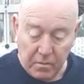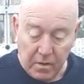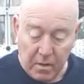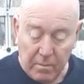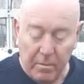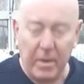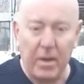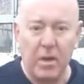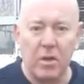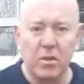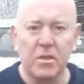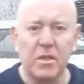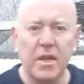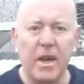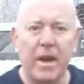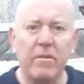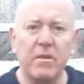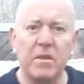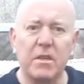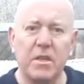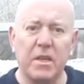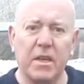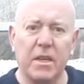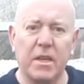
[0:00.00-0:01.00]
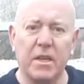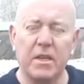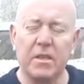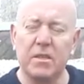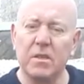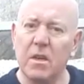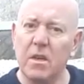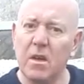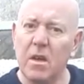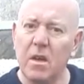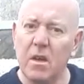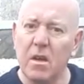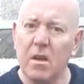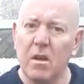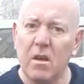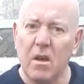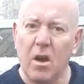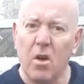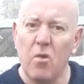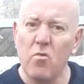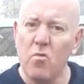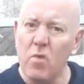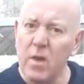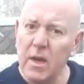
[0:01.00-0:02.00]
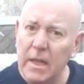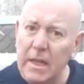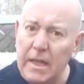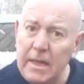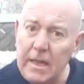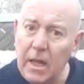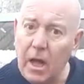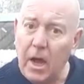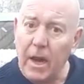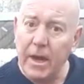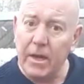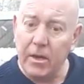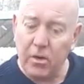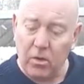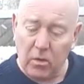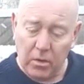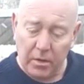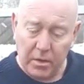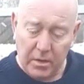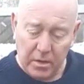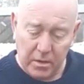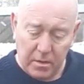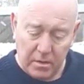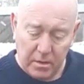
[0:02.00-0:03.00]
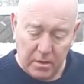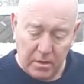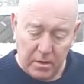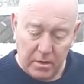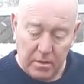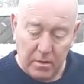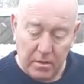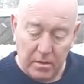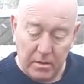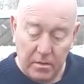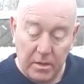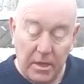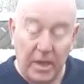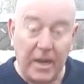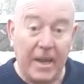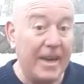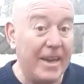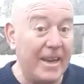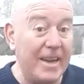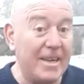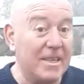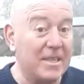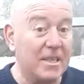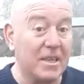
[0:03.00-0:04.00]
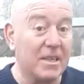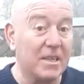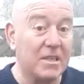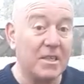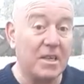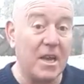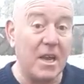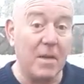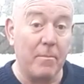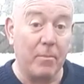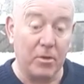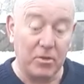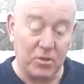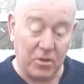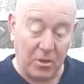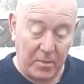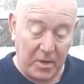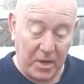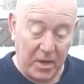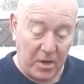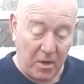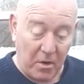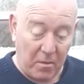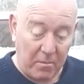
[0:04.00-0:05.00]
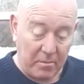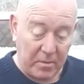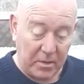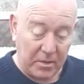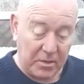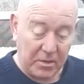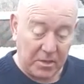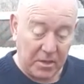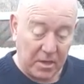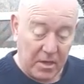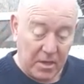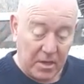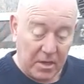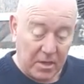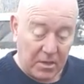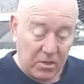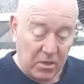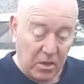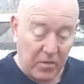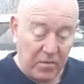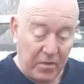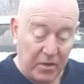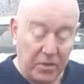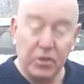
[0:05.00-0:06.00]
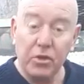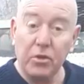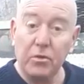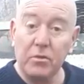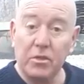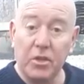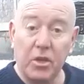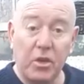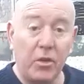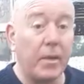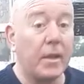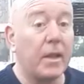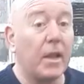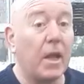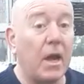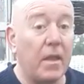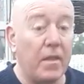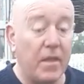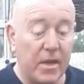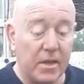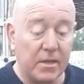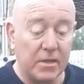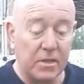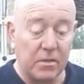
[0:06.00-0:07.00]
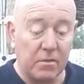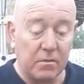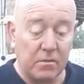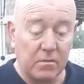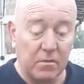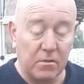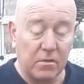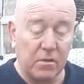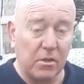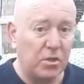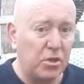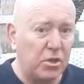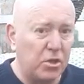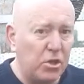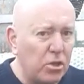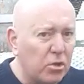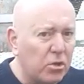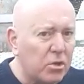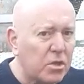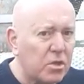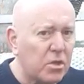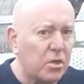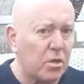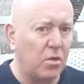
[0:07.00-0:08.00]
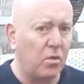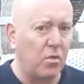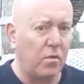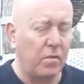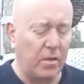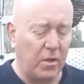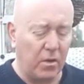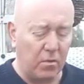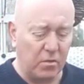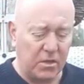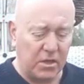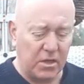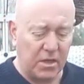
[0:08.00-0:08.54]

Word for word: And because carrot seeds are really light coloured, you can easily see them on top of your compost. So if you choose to do it like this, to just cover those